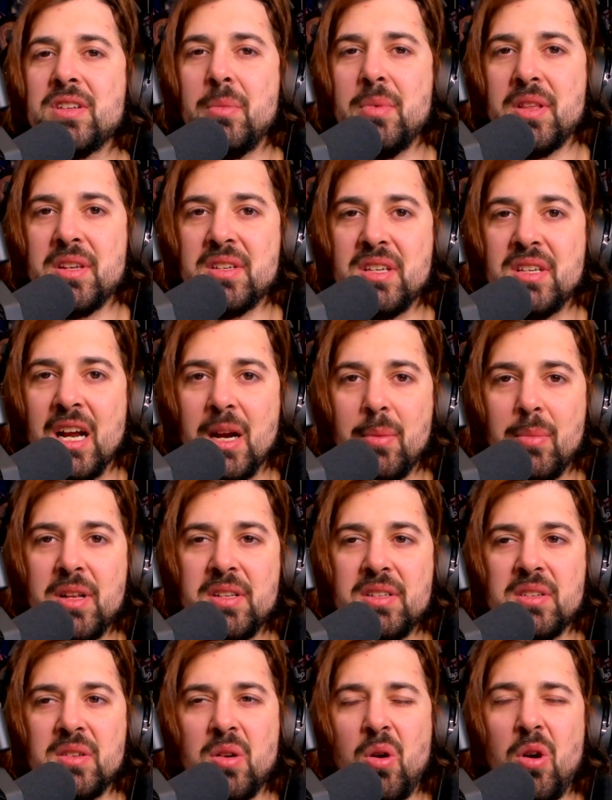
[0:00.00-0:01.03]
of the
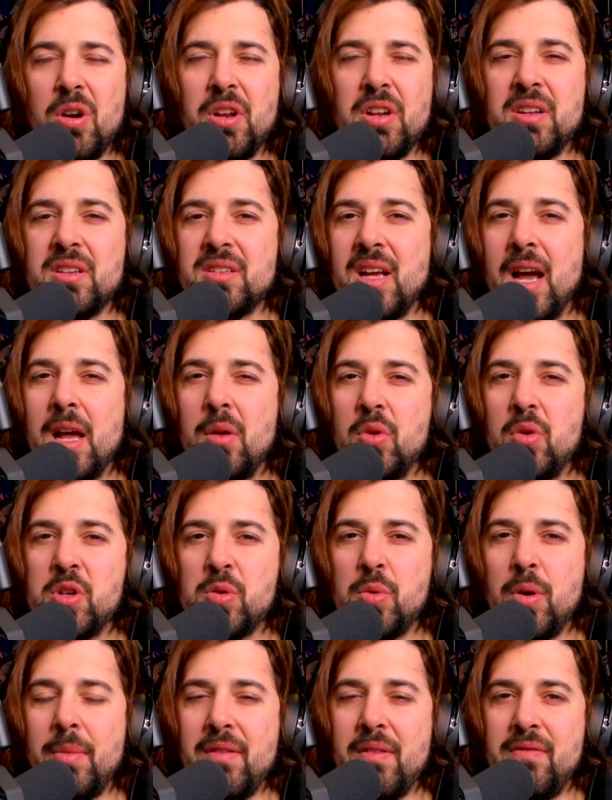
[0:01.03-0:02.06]
segments, it's hard to decide which
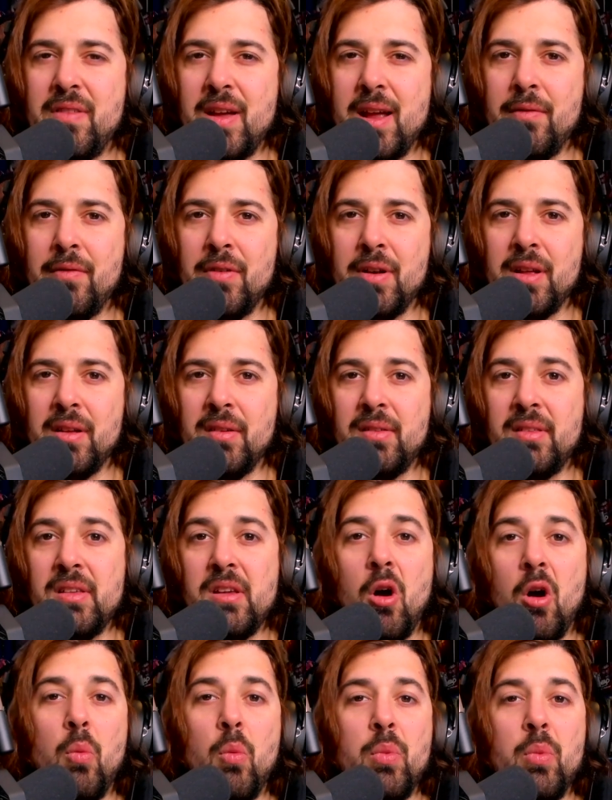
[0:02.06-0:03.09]
one my favorite is. The
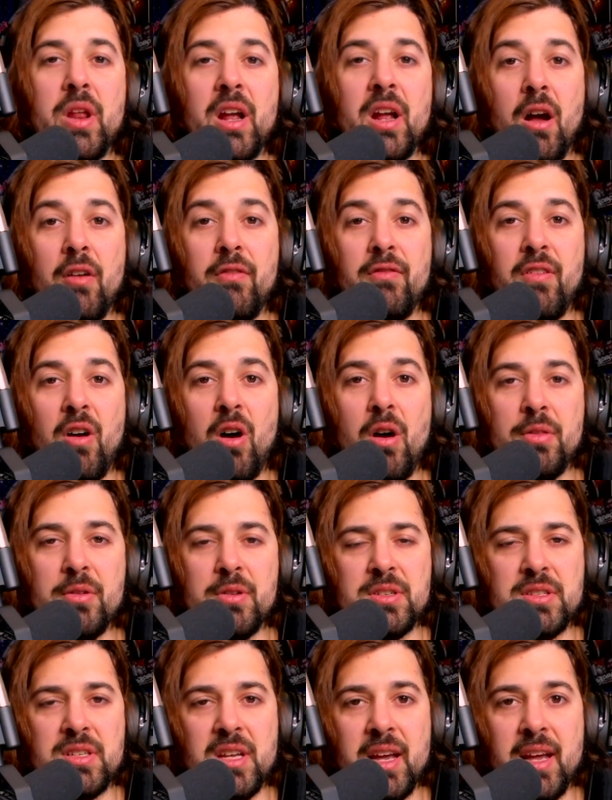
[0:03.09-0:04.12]
opening of
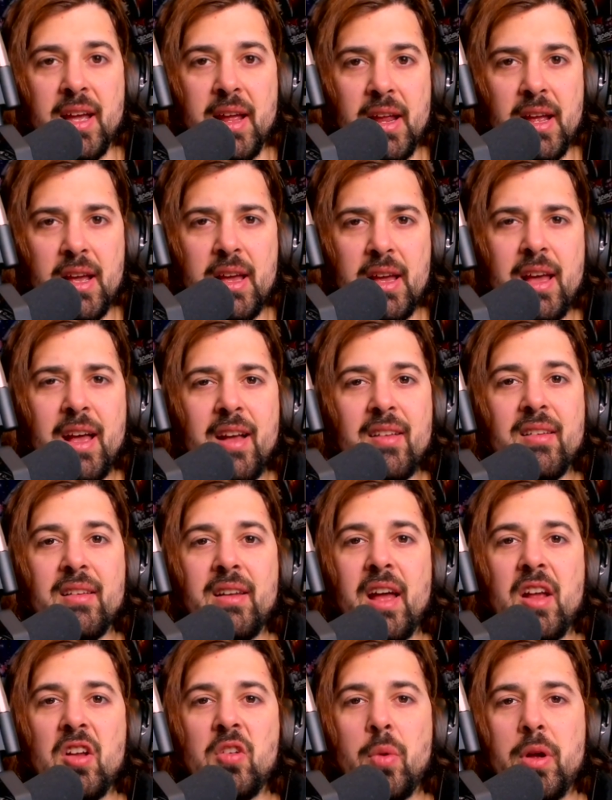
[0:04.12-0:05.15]
Father's Day is a
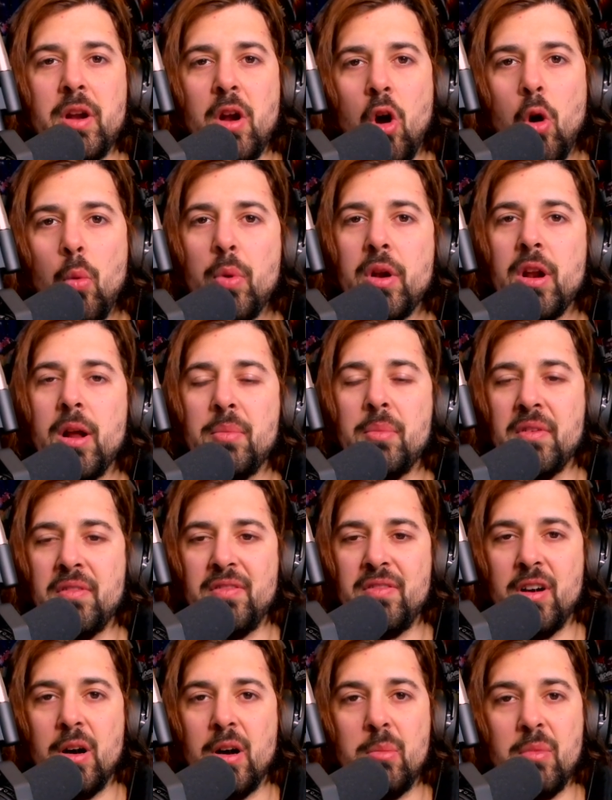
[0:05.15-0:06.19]
nice way to open up the
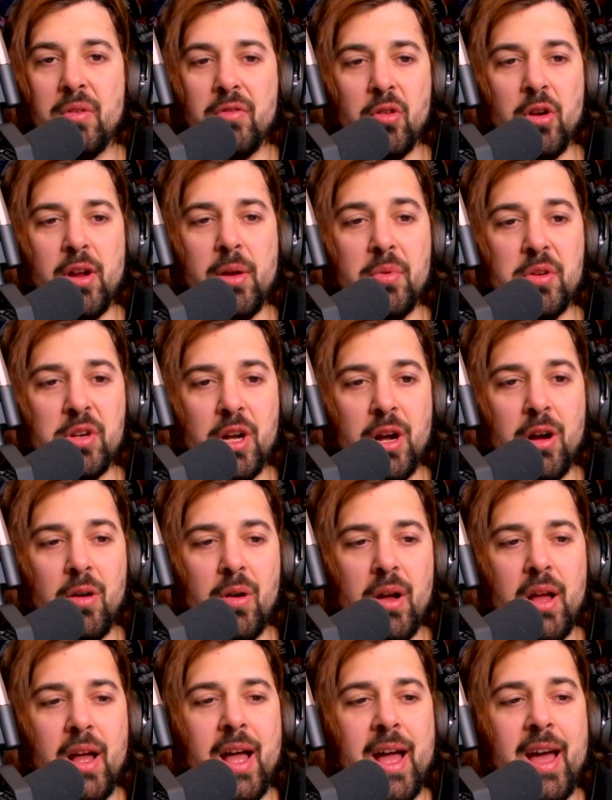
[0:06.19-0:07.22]
film of Creepshow
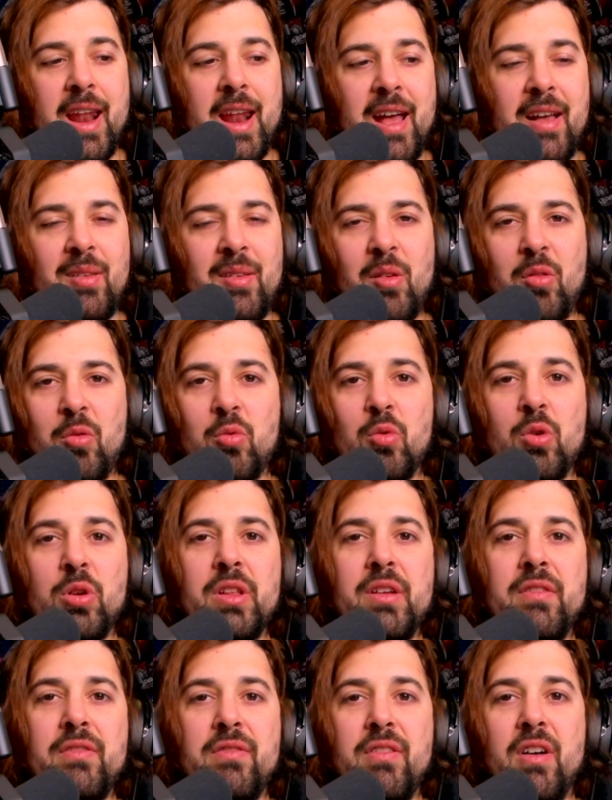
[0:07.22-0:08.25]
and has this
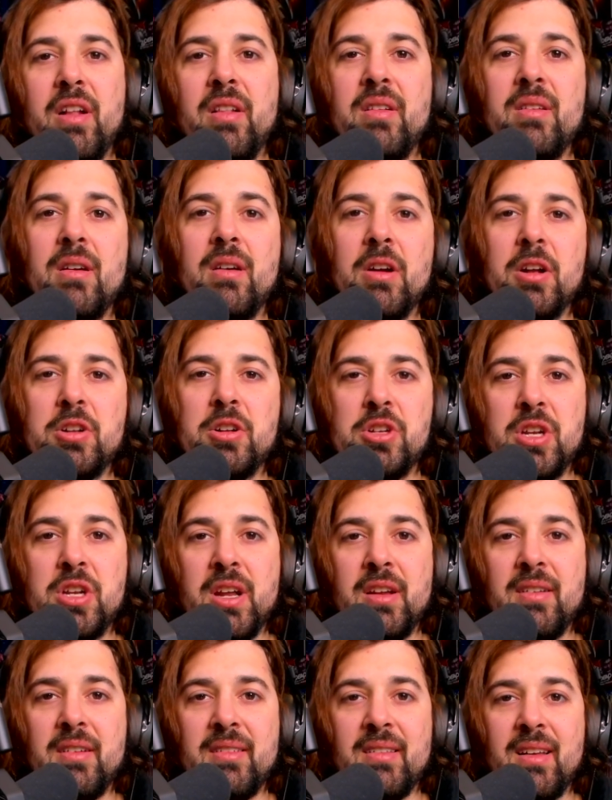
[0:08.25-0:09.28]
really fun
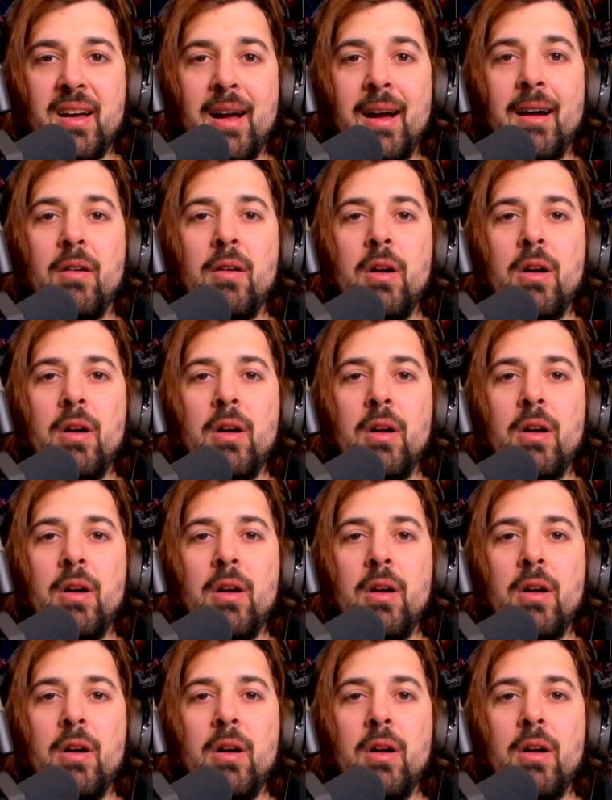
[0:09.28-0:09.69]
tongue-in-cheek style